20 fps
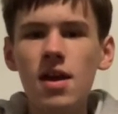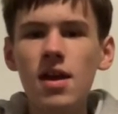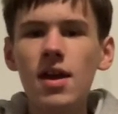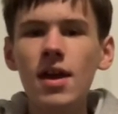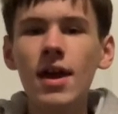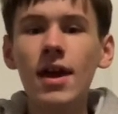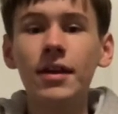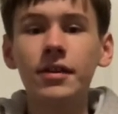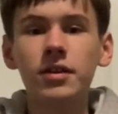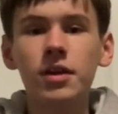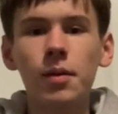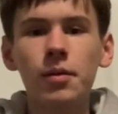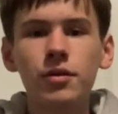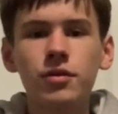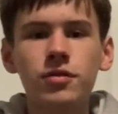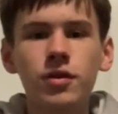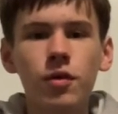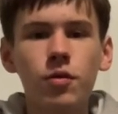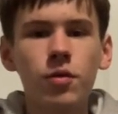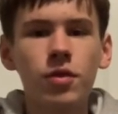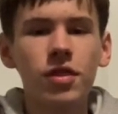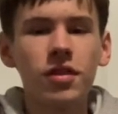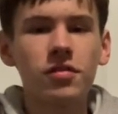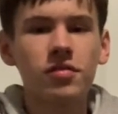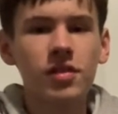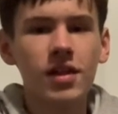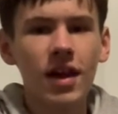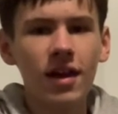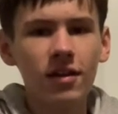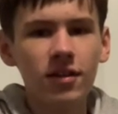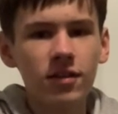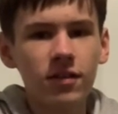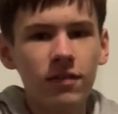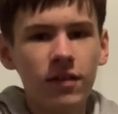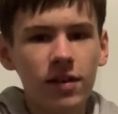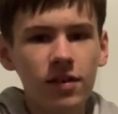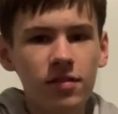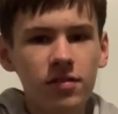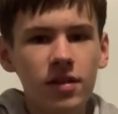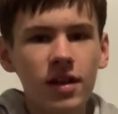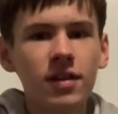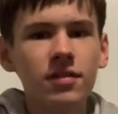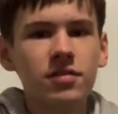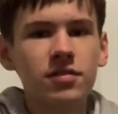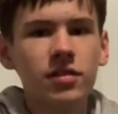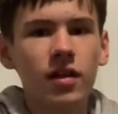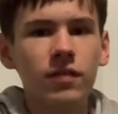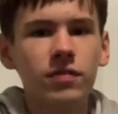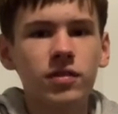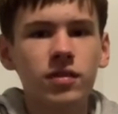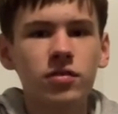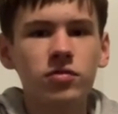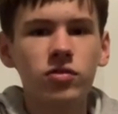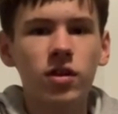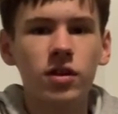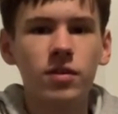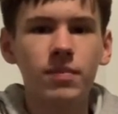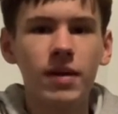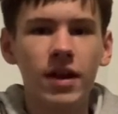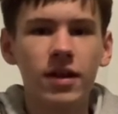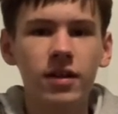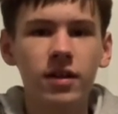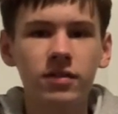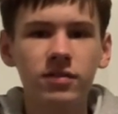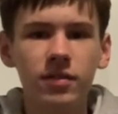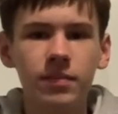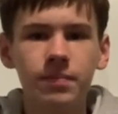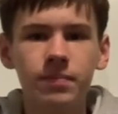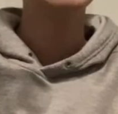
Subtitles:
and come equipped with a scanning device and self-destruct mechanism.